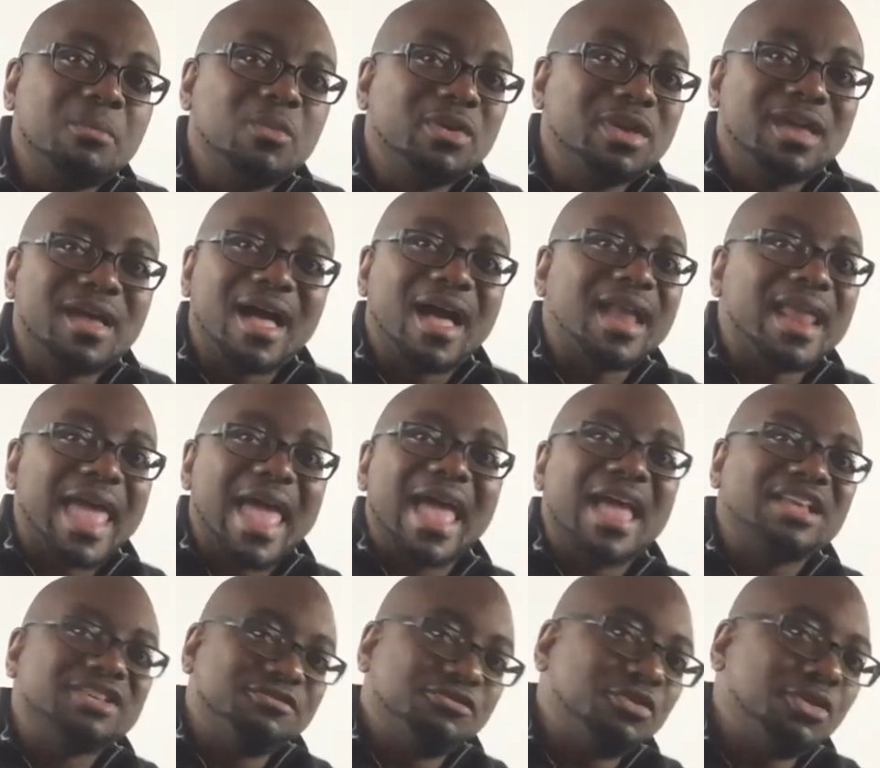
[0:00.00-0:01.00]
what God
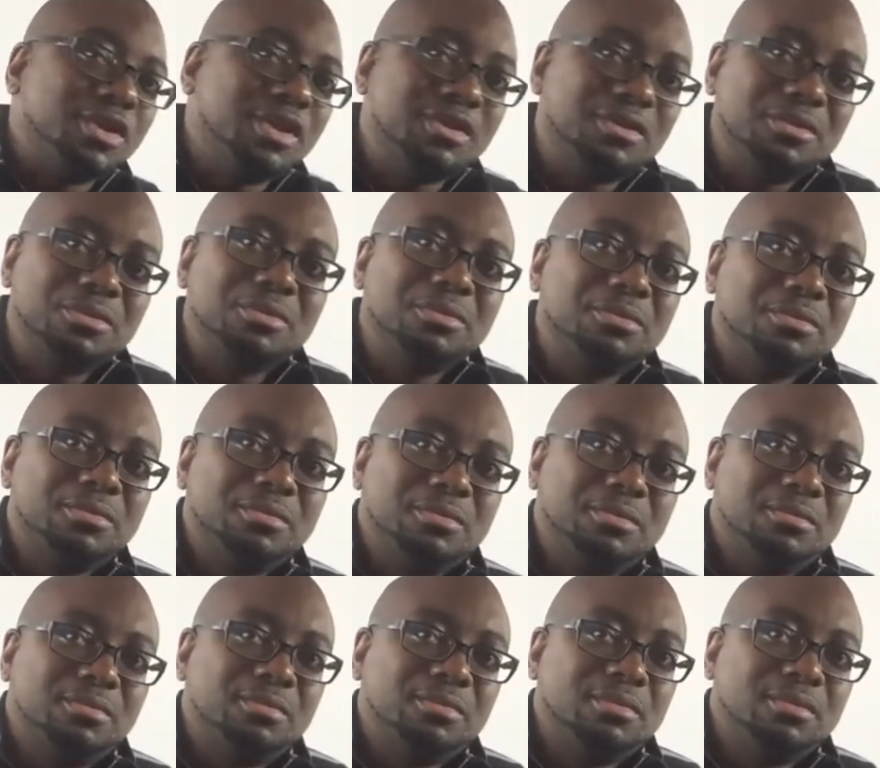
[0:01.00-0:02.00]
has for you.
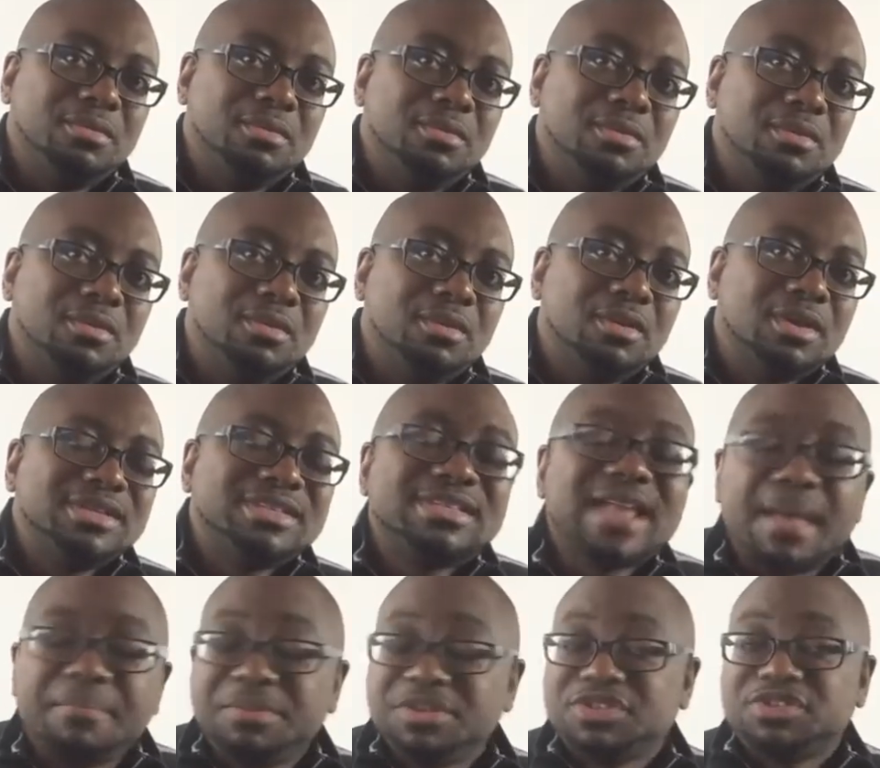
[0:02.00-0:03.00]

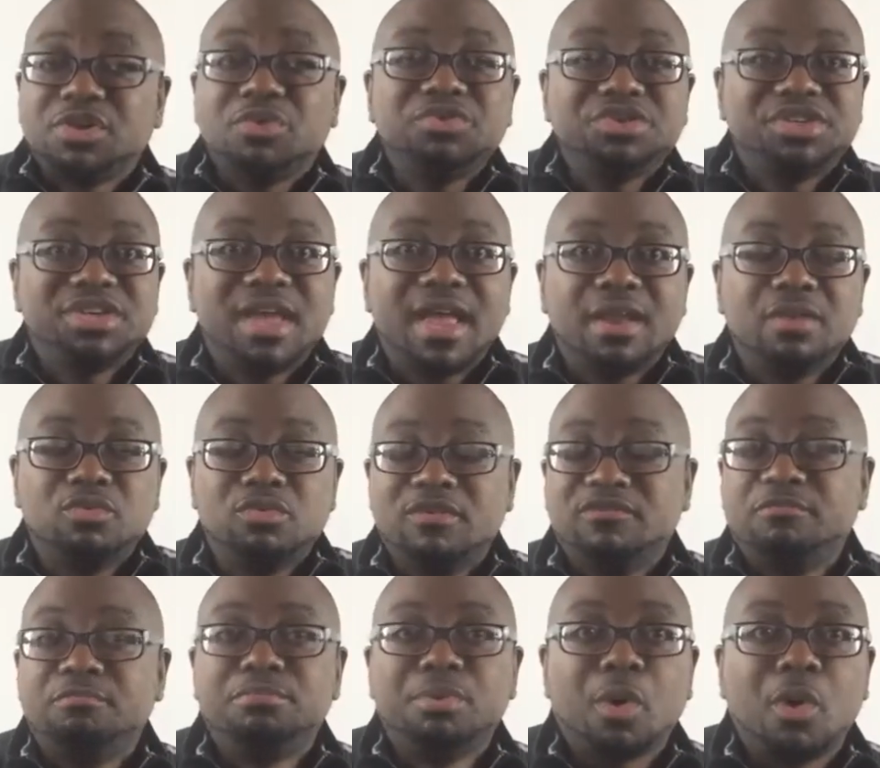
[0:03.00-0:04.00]
Stop associating
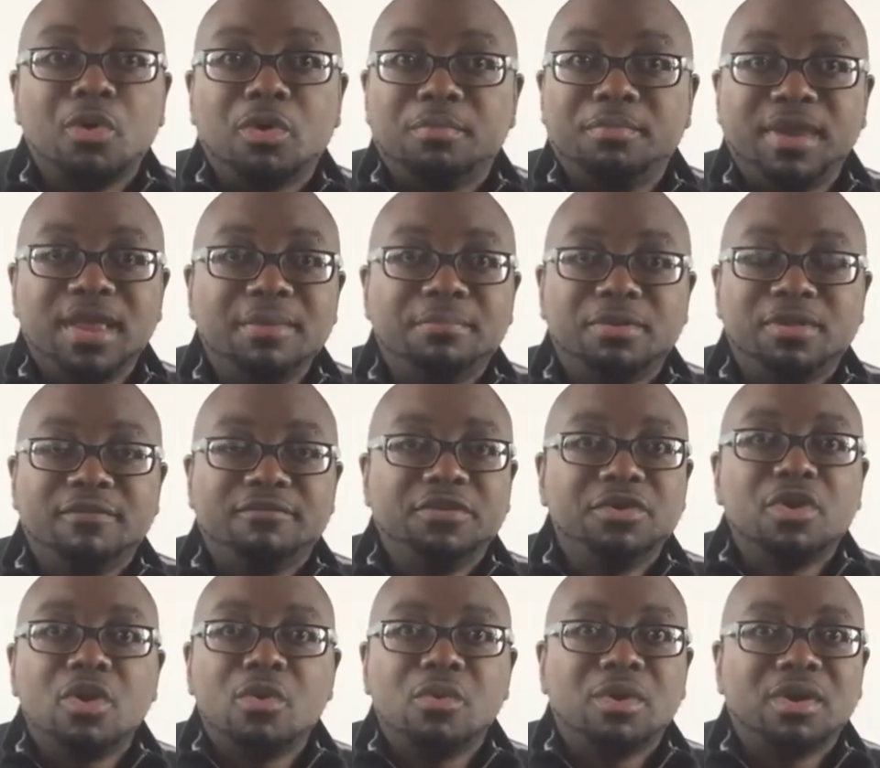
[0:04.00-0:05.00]
with broke people if you
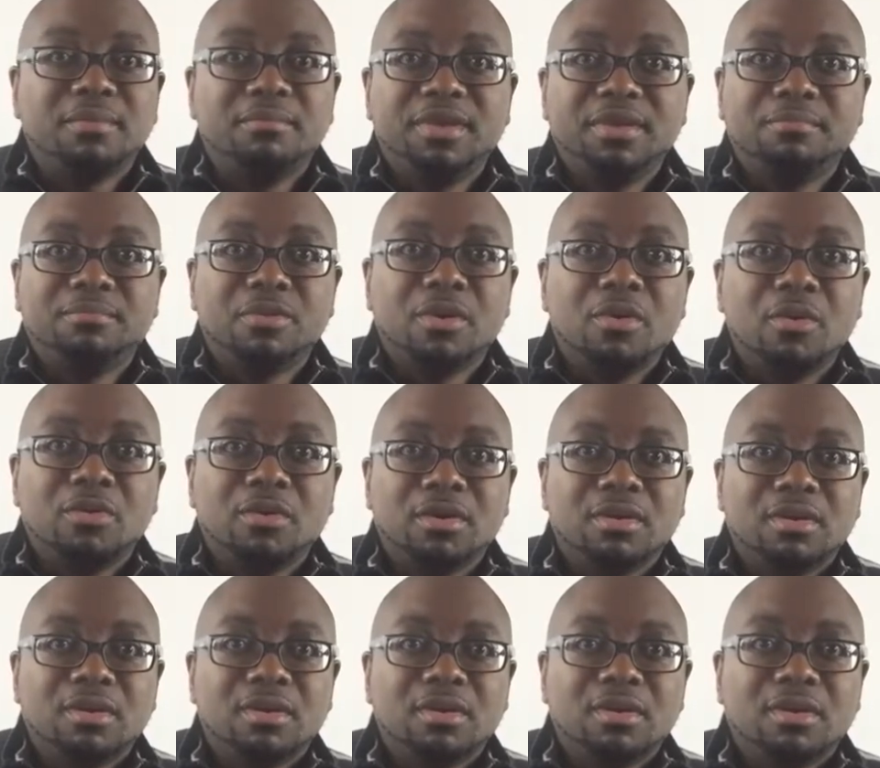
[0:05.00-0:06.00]
don't want to be broke.
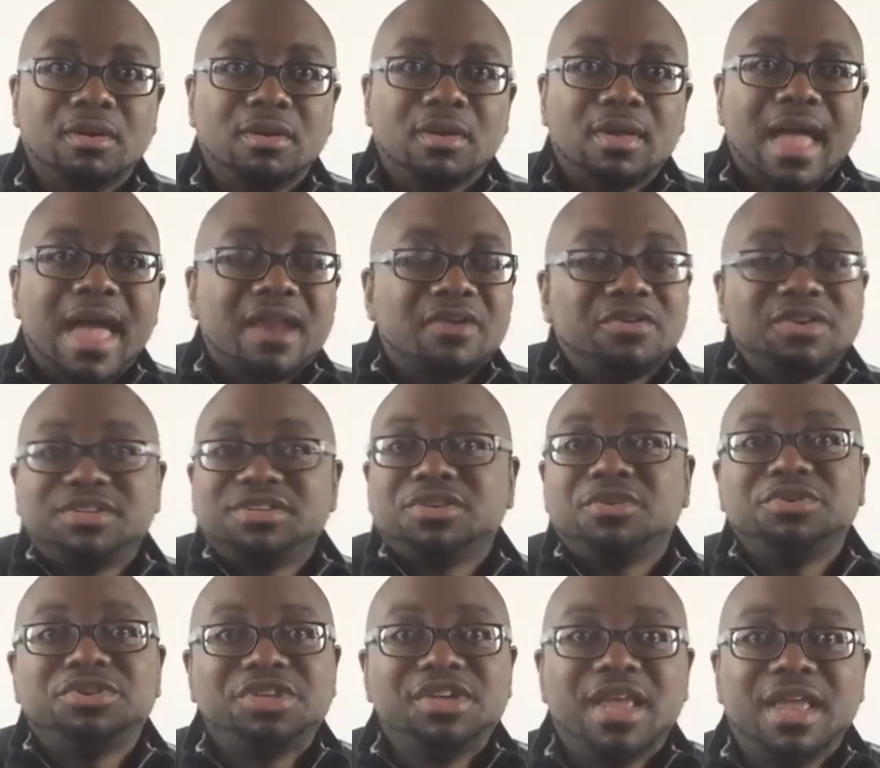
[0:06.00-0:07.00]
I don't
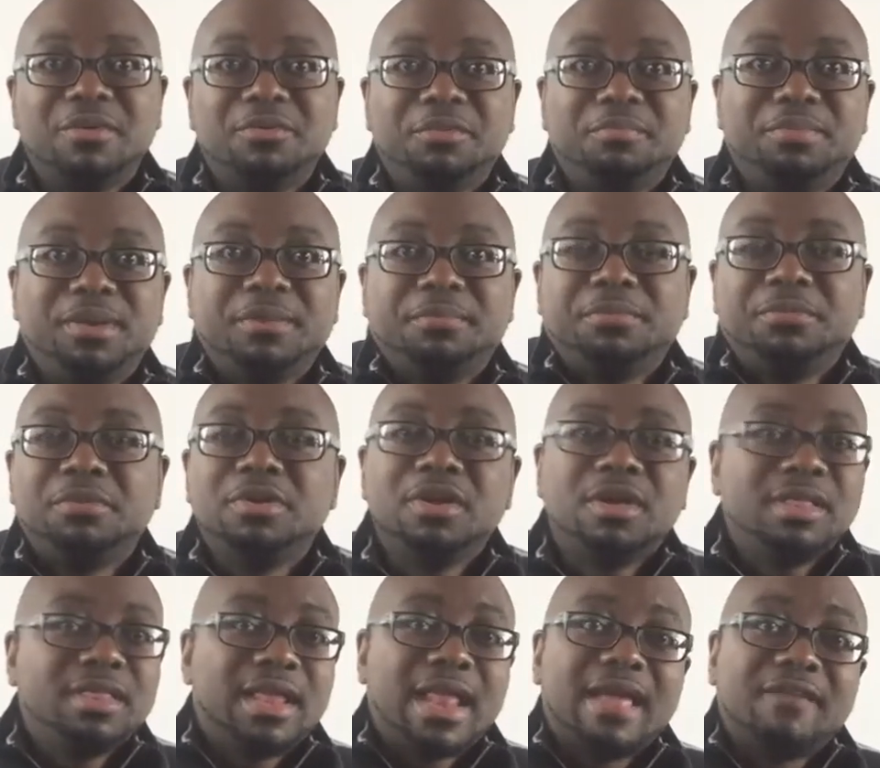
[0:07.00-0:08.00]
associate with people
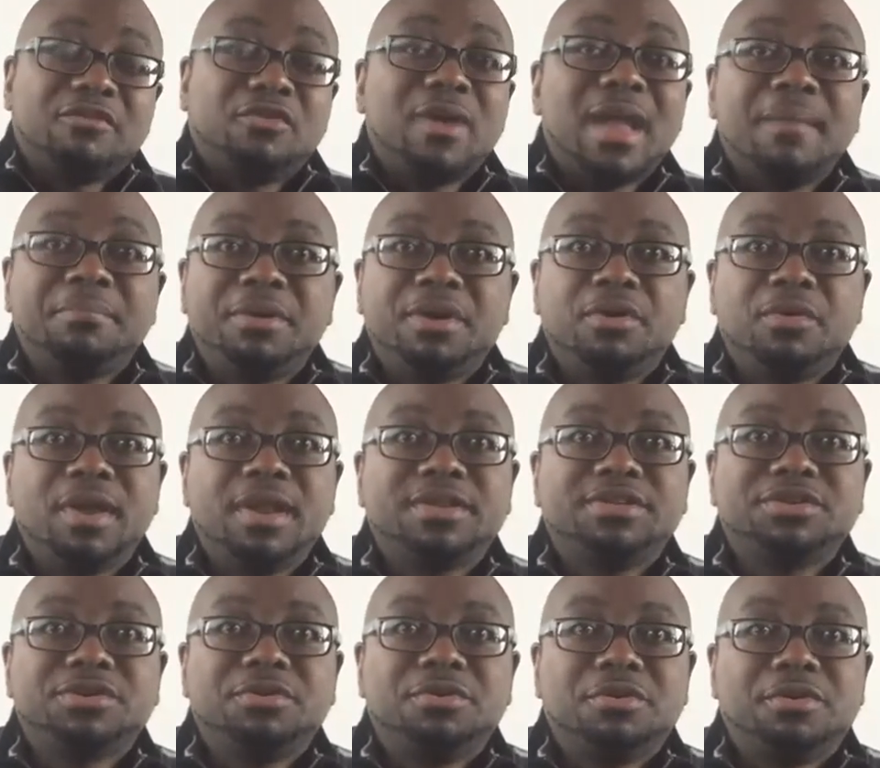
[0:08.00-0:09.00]
that have crappy credit
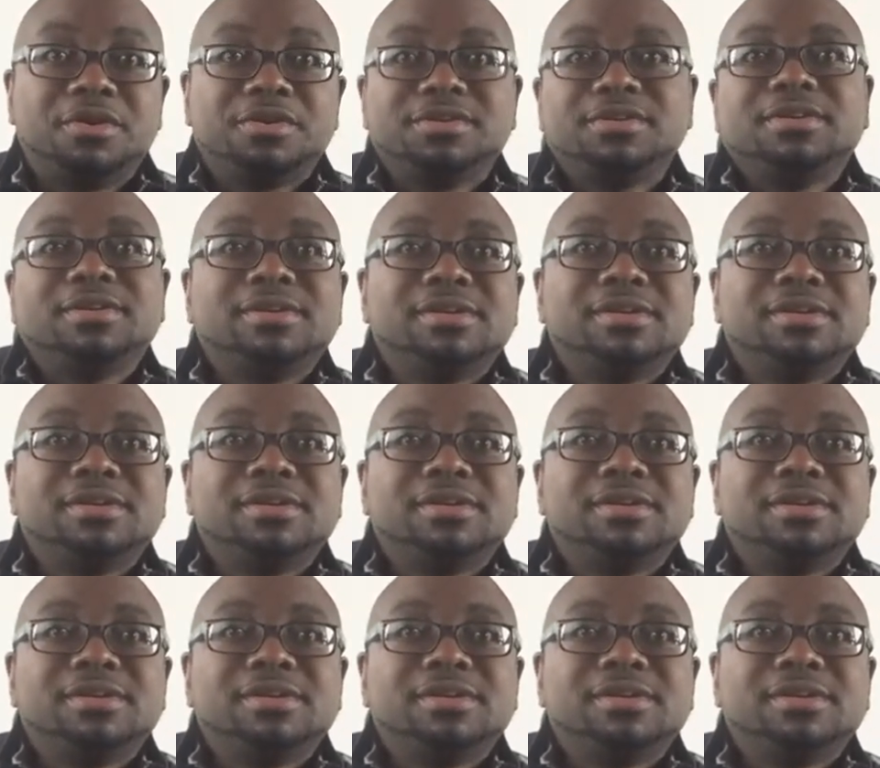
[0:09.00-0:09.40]
scores.